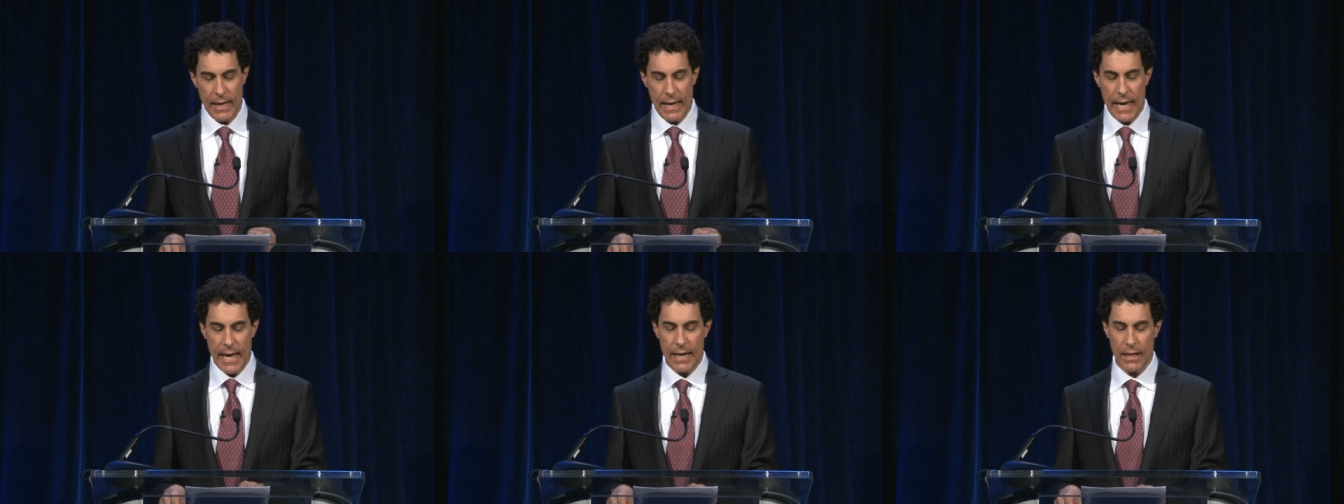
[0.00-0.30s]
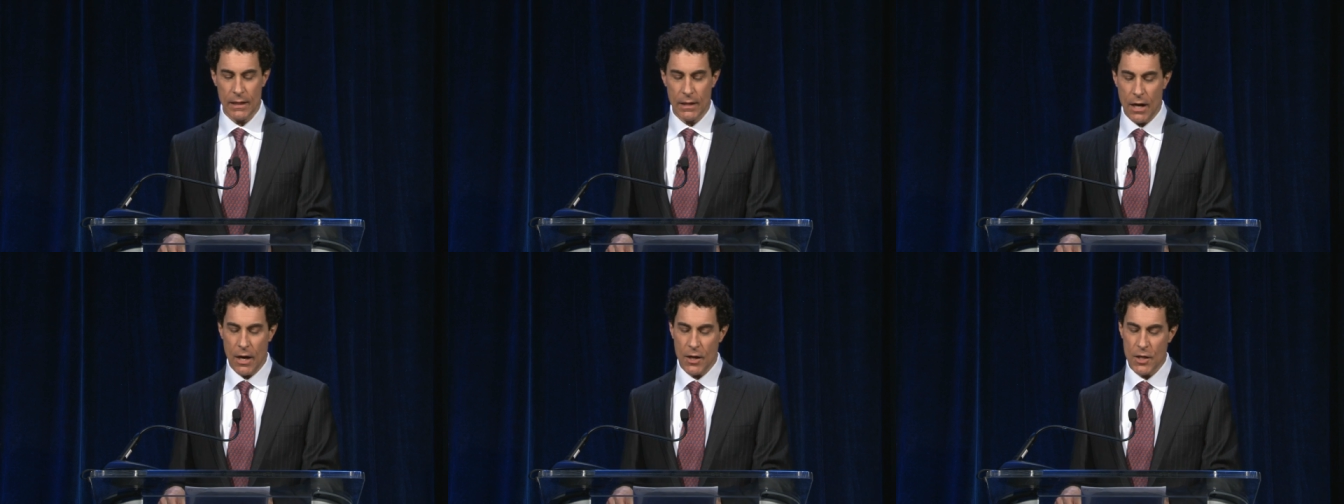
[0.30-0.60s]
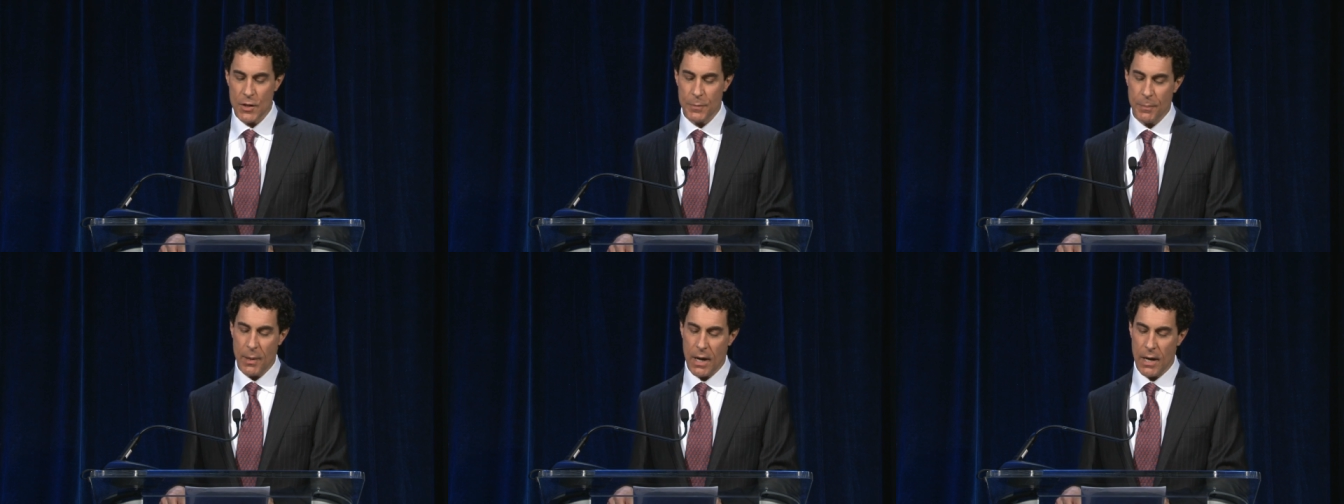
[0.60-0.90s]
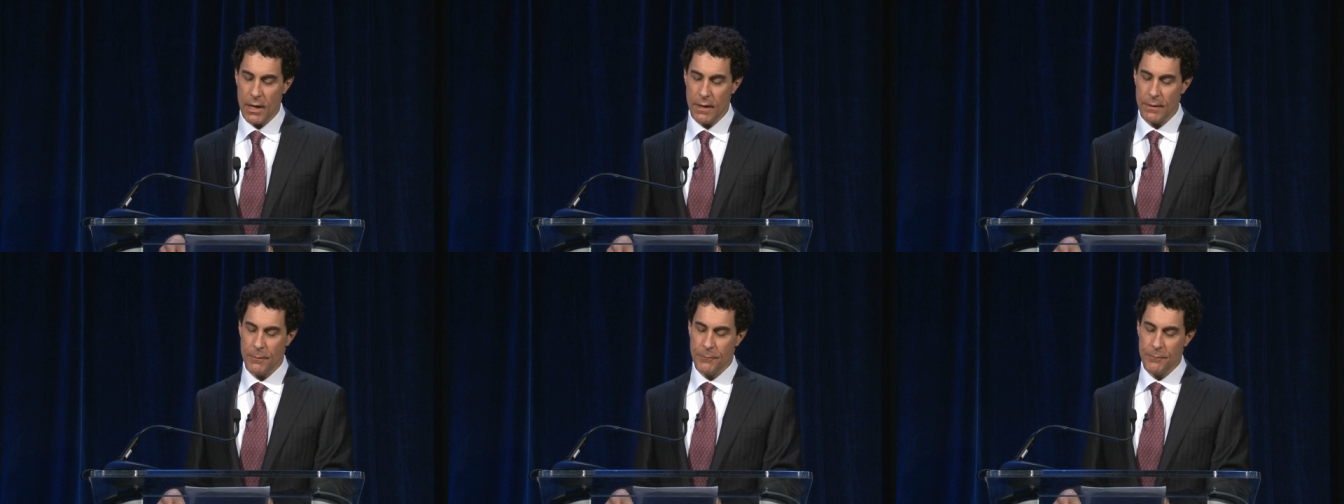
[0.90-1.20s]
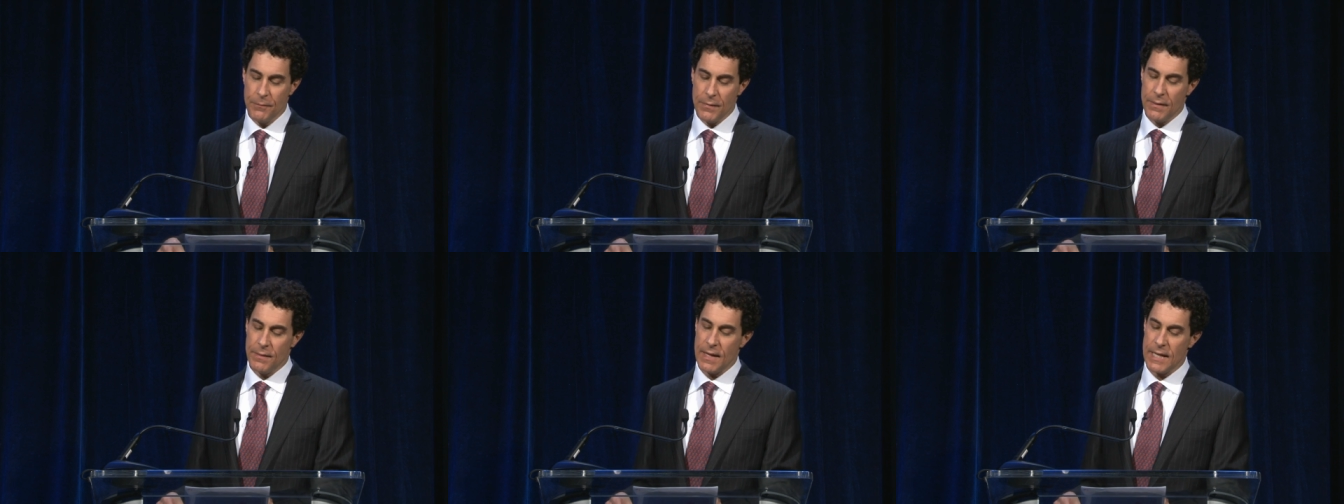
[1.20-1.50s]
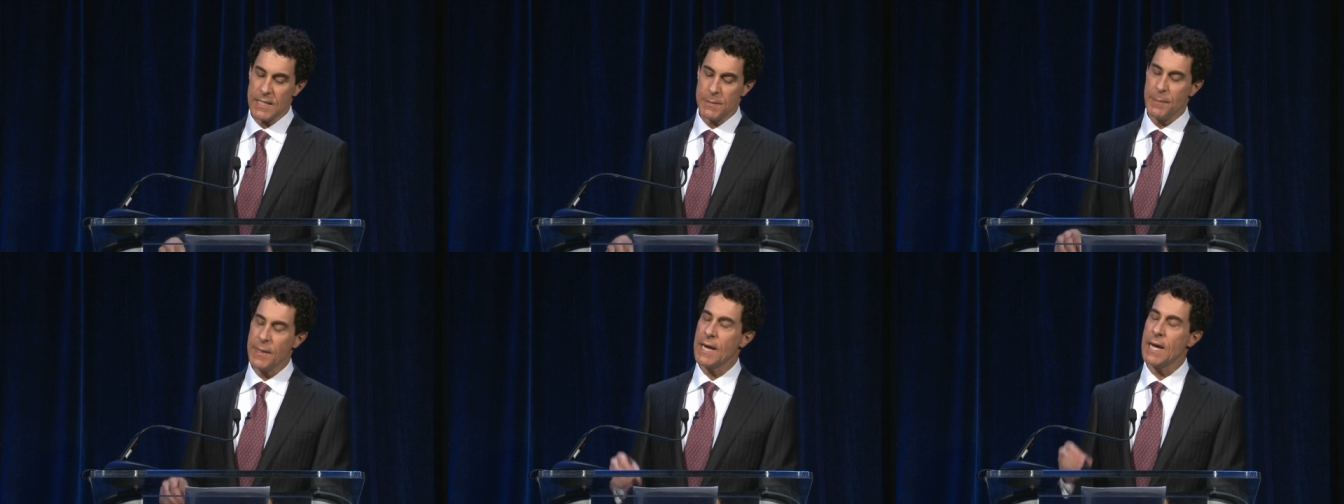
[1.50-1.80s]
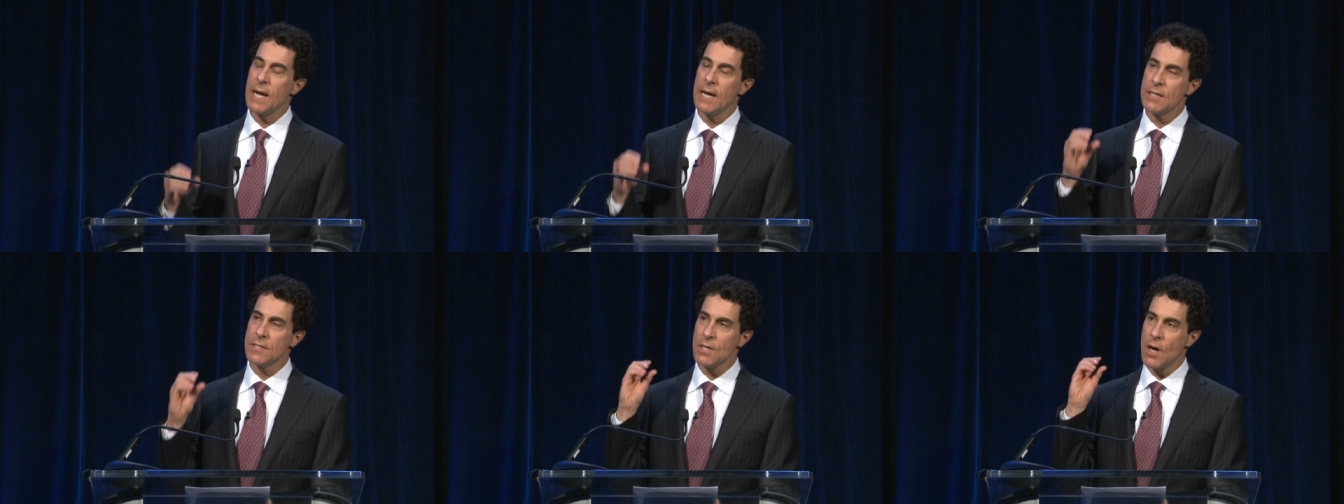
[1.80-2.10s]
And in large part, that's
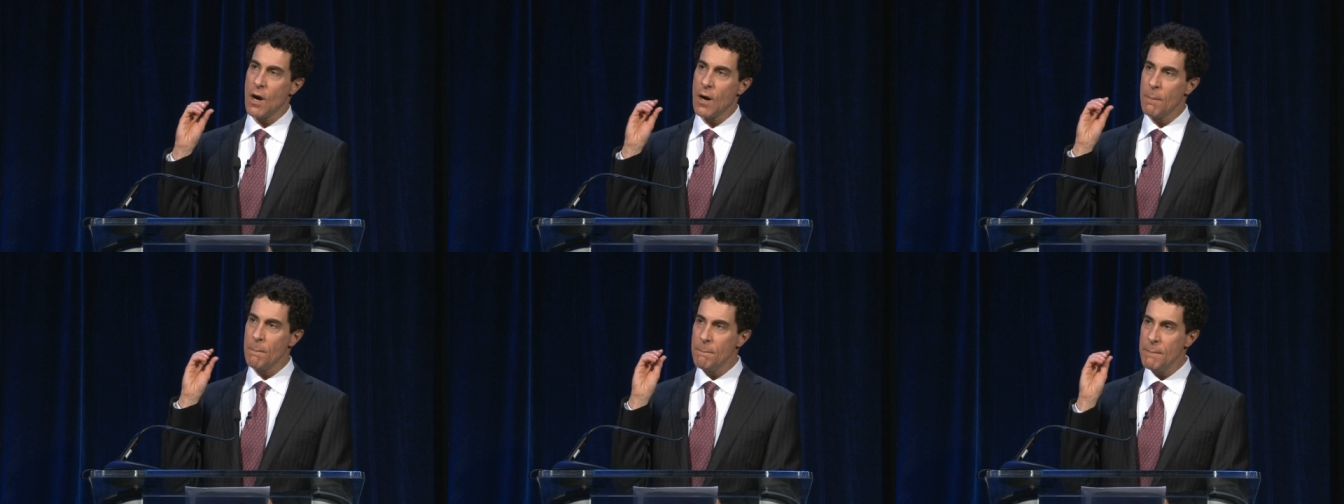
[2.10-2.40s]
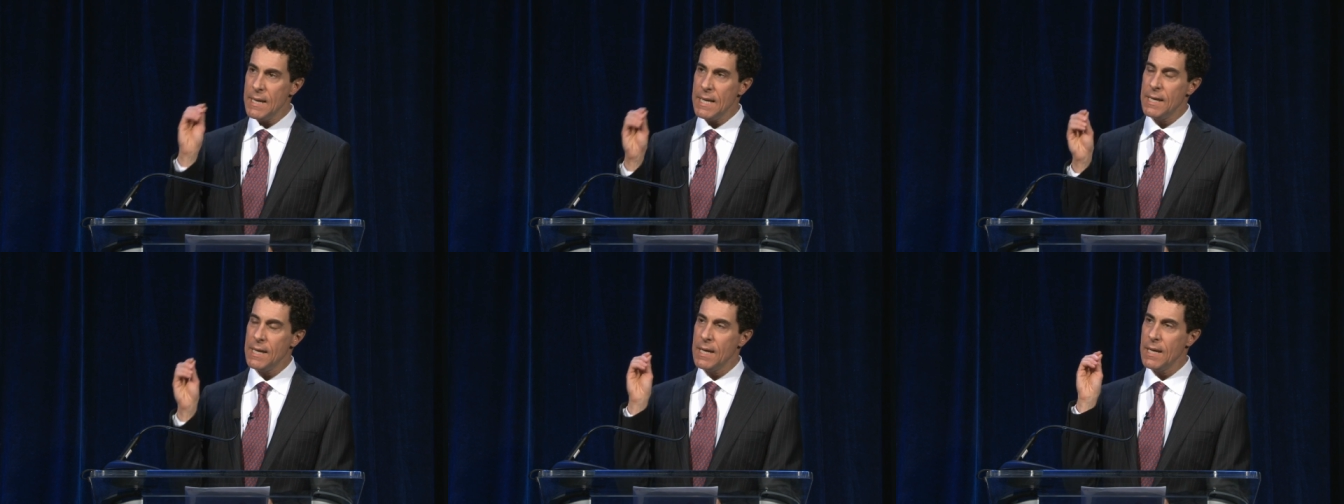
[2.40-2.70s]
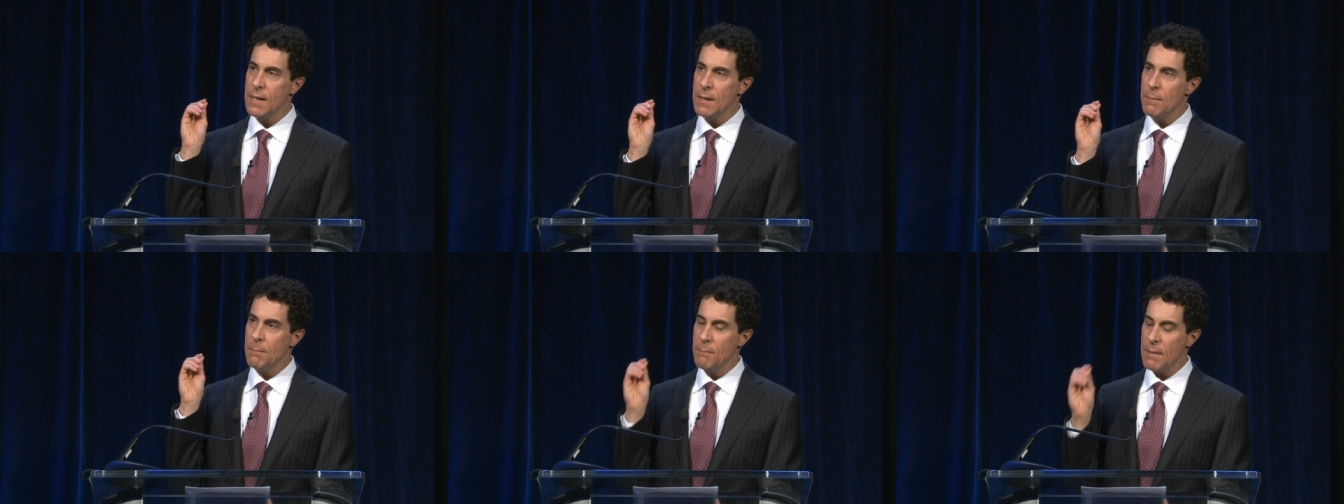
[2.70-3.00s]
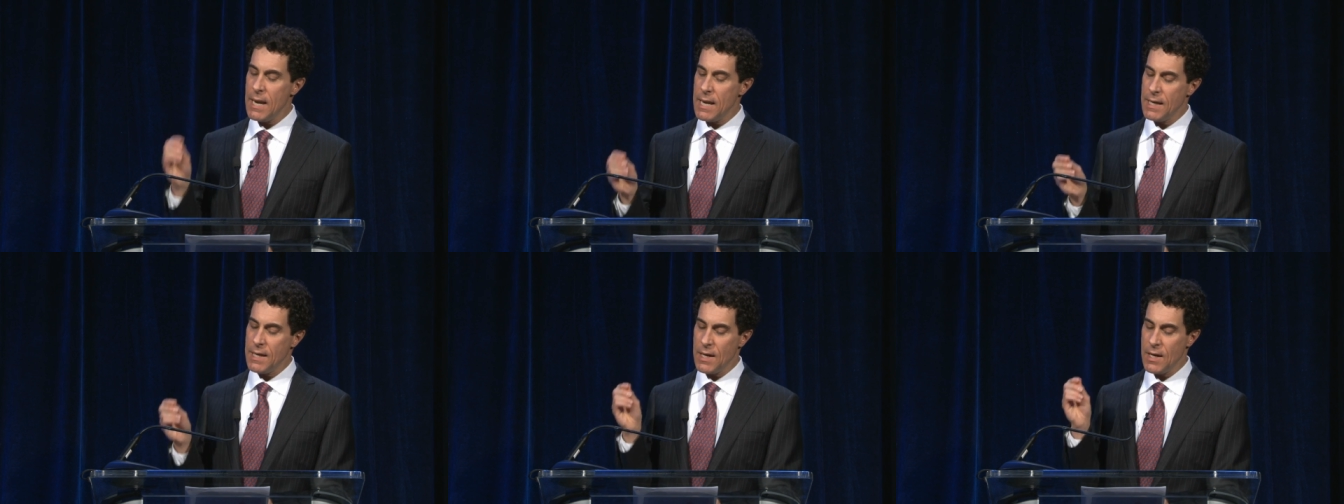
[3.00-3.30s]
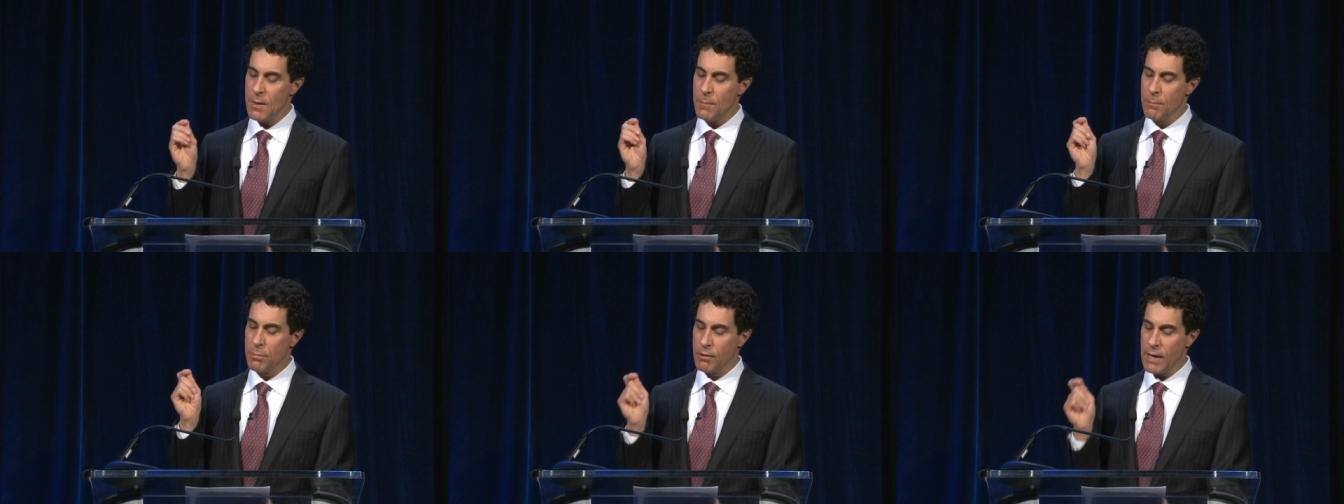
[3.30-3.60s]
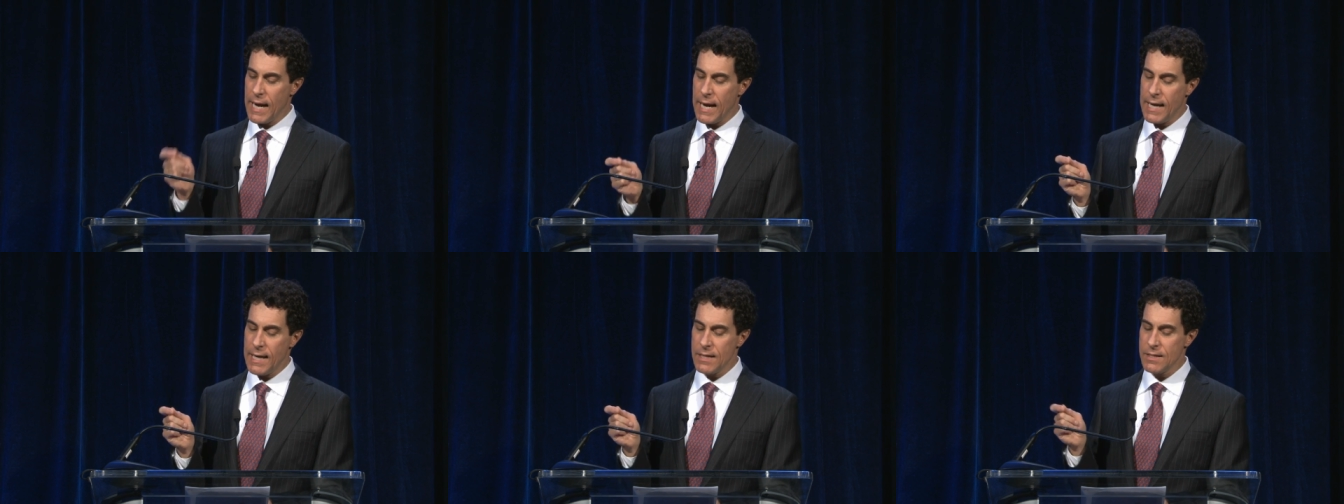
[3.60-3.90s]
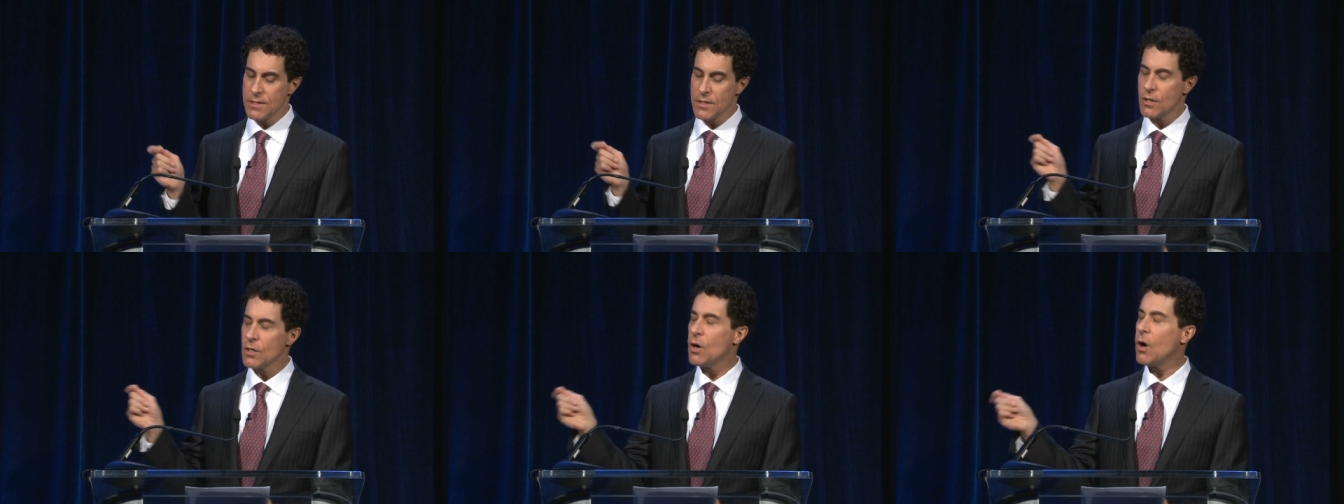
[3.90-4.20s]
because our meaning-making
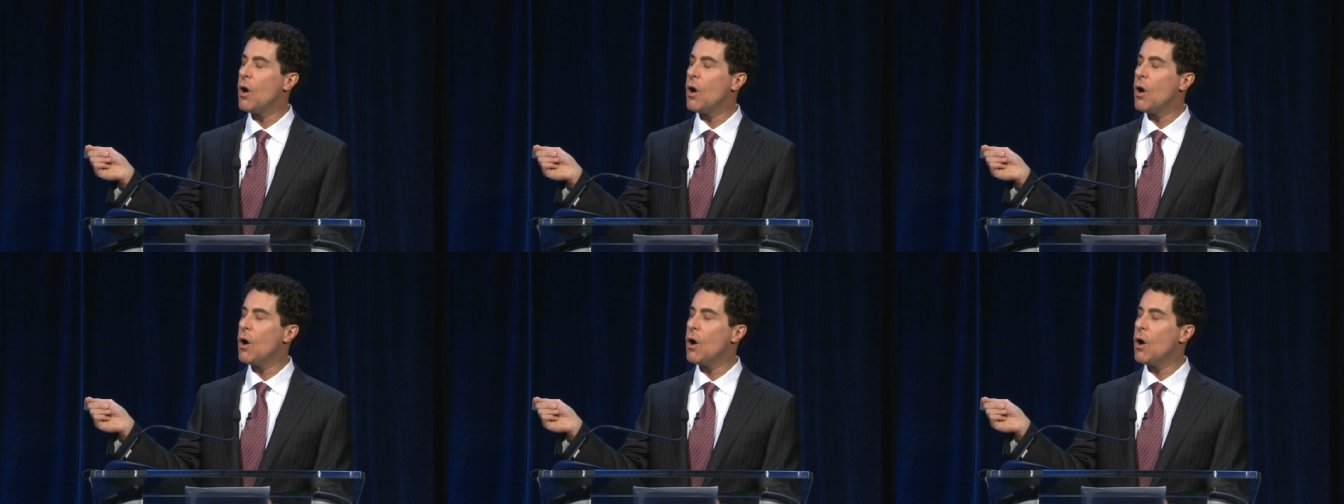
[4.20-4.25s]
brains are